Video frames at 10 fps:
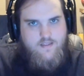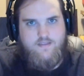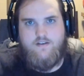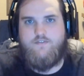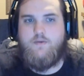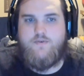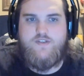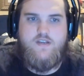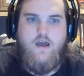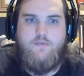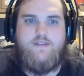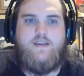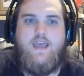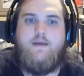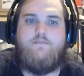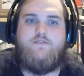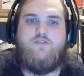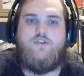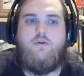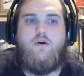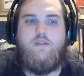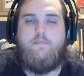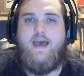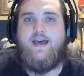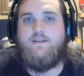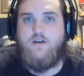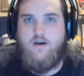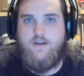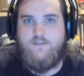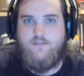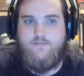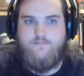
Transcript: the developers did not want the game to show all the bad caused.